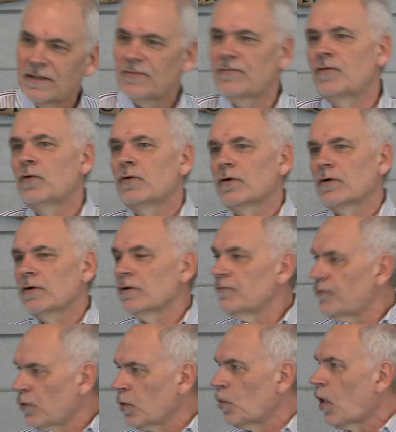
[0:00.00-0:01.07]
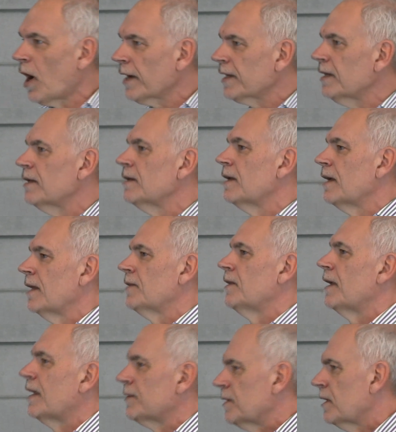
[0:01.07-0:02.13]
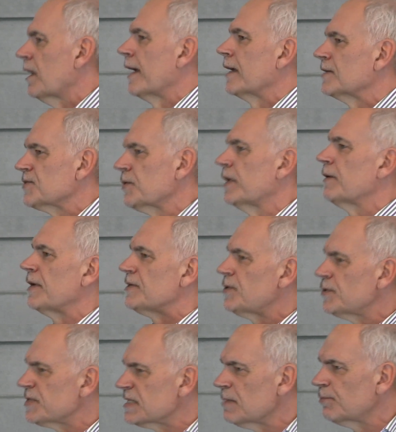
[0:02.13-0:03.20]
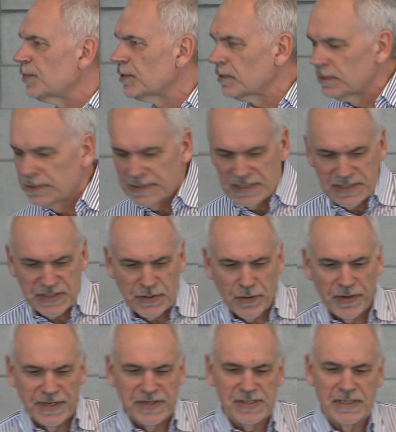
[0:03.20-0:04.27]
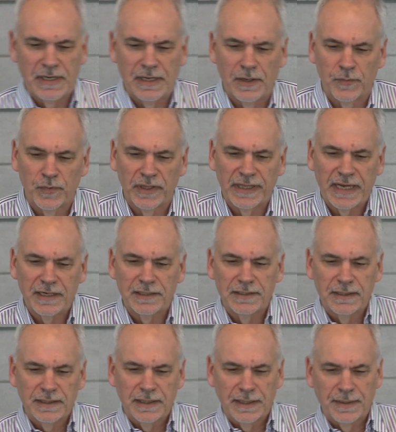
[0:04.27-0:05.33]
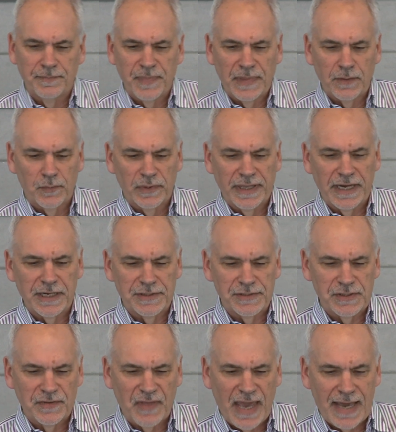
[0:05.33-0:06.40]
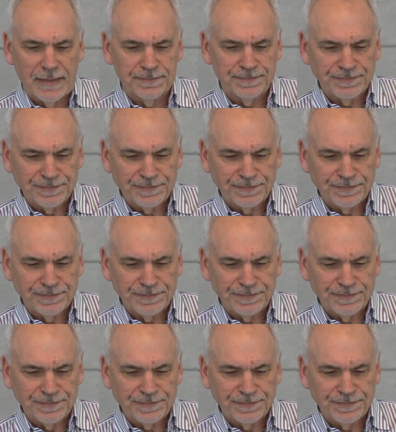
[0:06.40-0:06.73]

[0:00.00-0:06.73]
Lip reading: for walking, and the like. So anyway, 2 simple stories related to that.